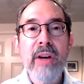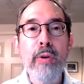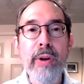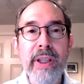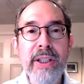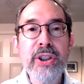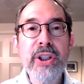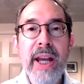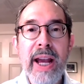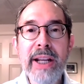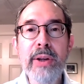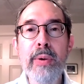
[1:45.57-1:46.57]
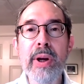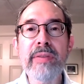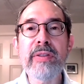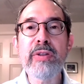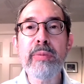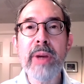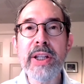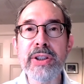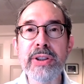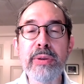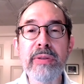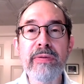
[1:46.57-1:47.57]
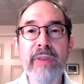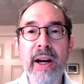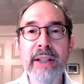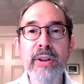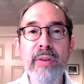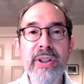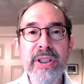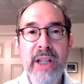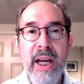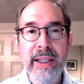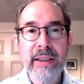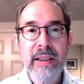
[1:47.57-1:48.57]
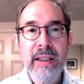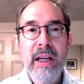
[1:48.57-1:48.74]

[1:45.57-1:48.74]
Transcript: for each category of information you can find on the site,